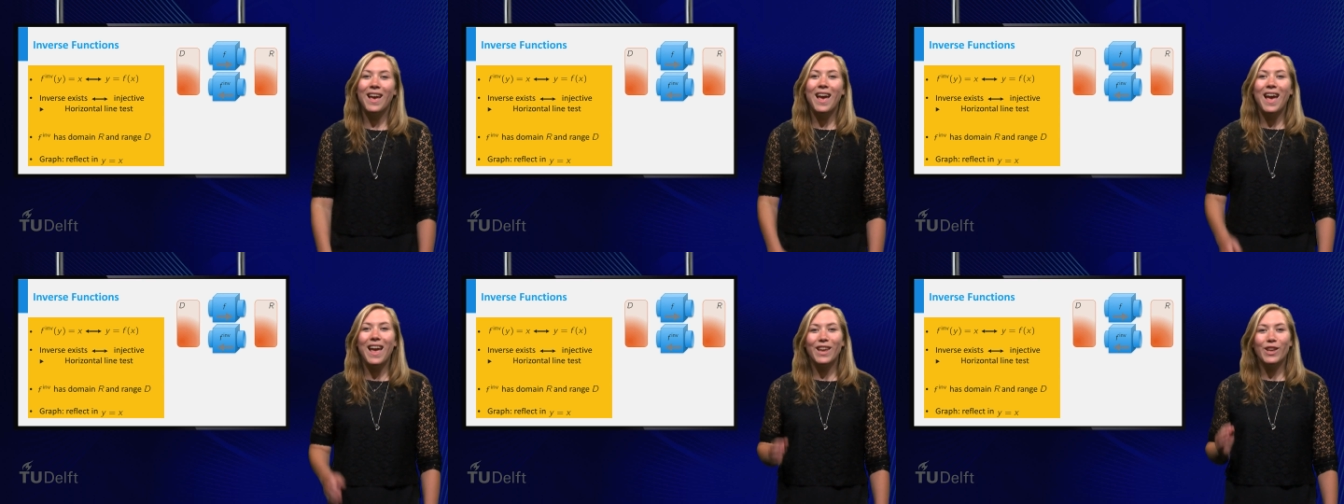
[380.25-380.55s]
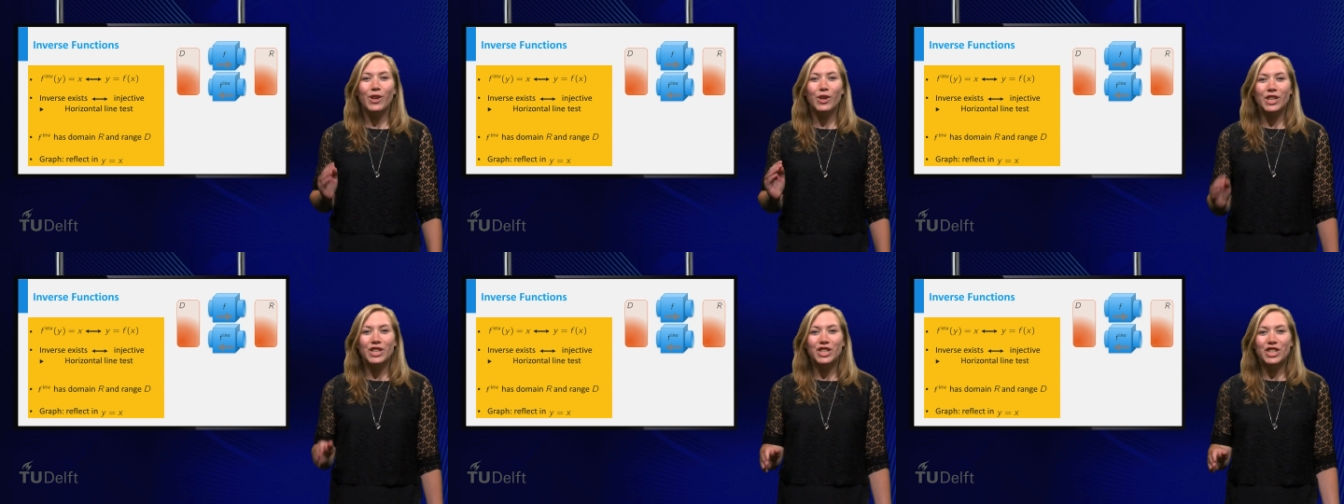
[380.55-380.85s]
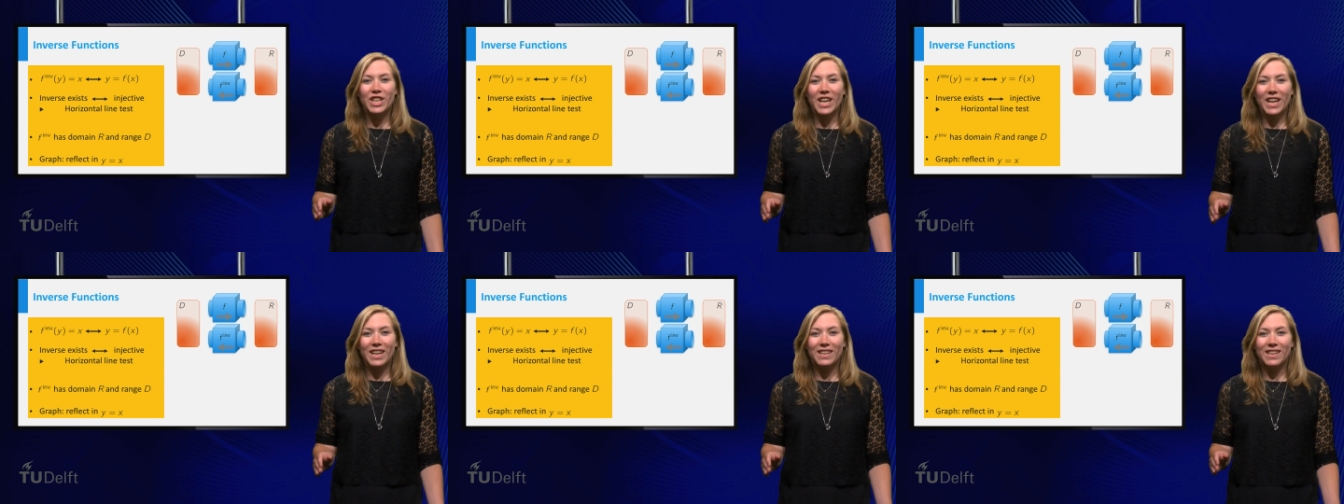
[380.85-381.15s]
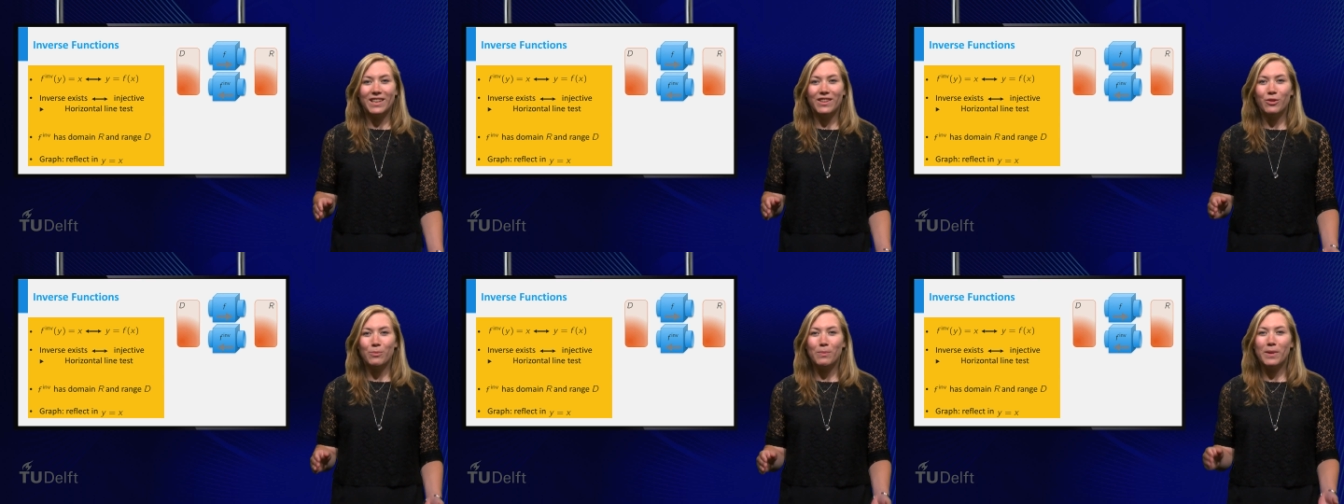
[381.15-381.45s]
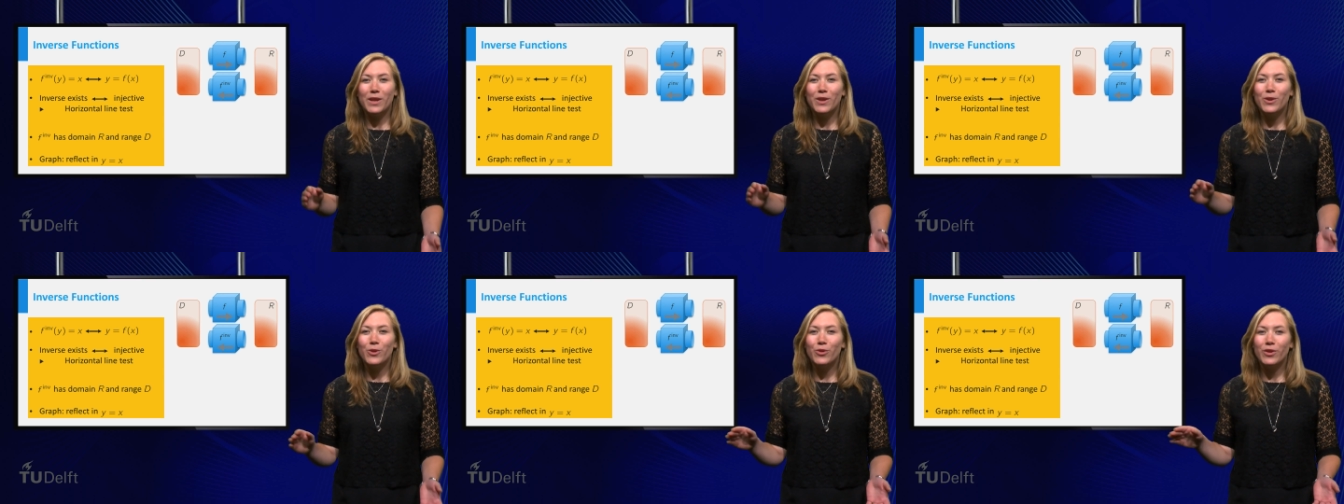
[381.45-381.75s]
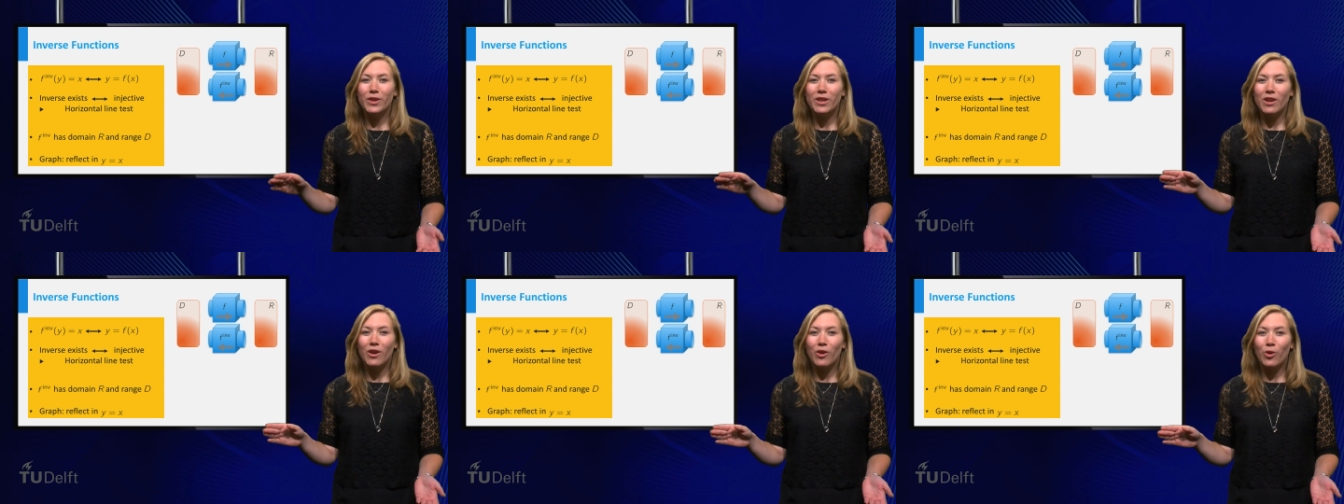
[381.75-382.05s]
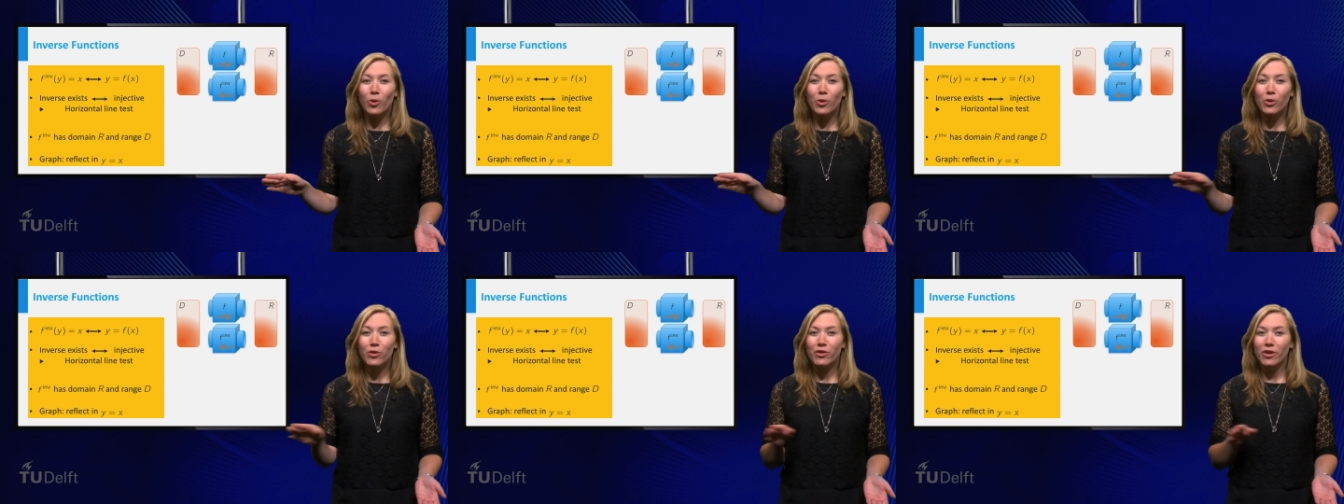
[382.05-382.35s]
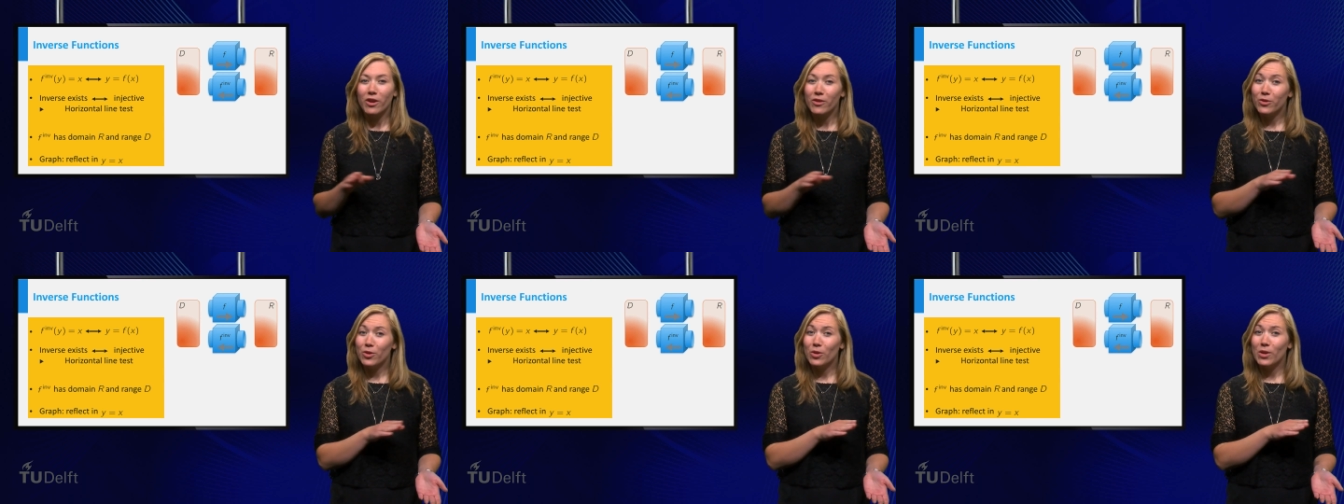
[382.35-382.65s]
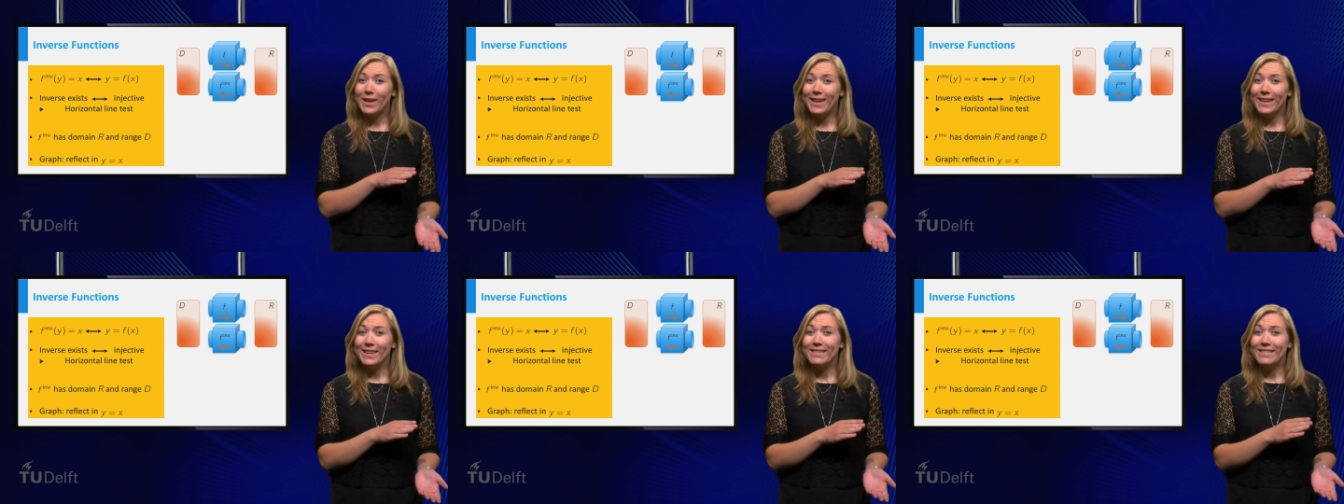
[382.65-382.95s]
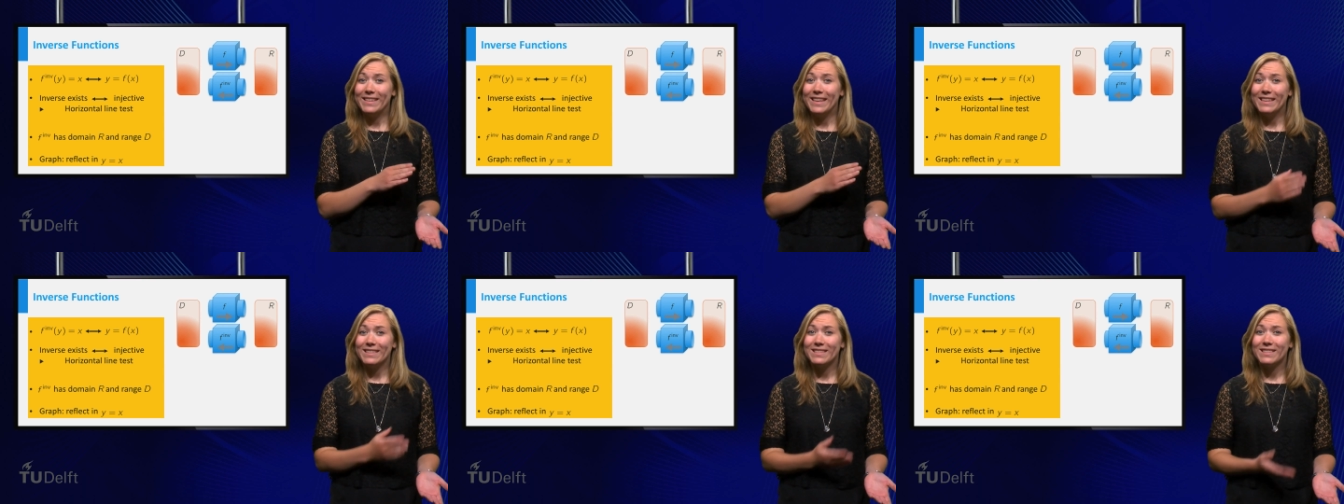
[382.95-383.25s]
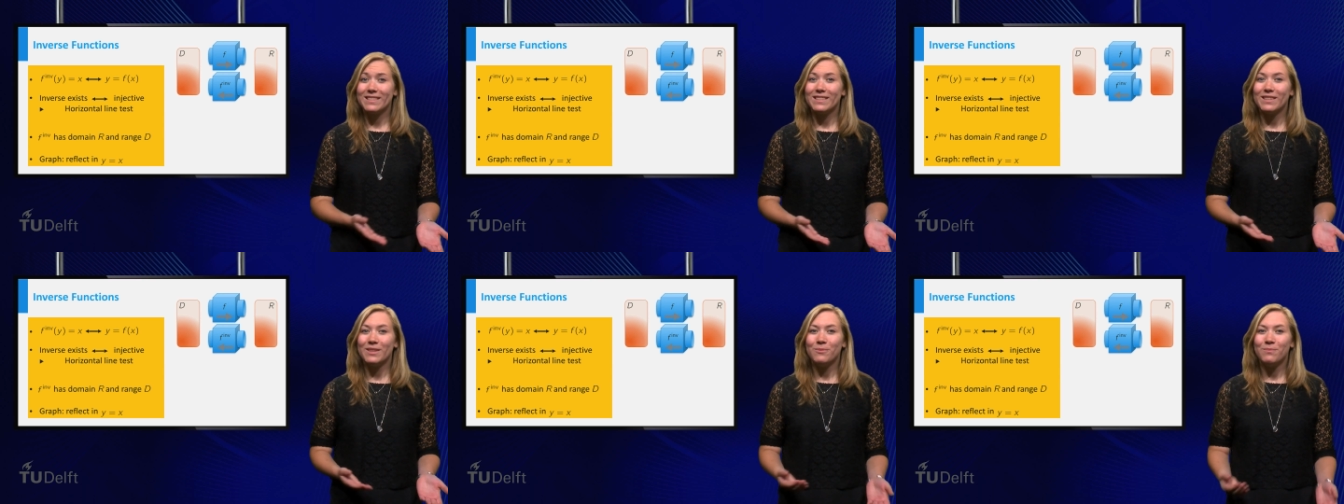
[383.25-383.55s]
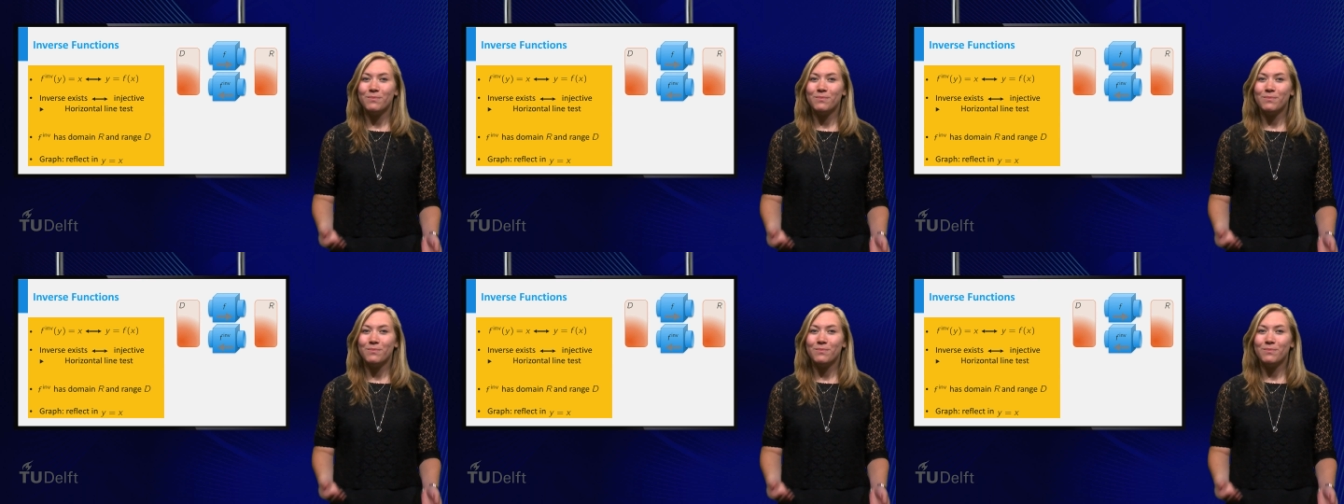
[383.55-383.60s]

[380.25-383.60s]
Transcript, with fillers: And you can check this by using the horizontal line test.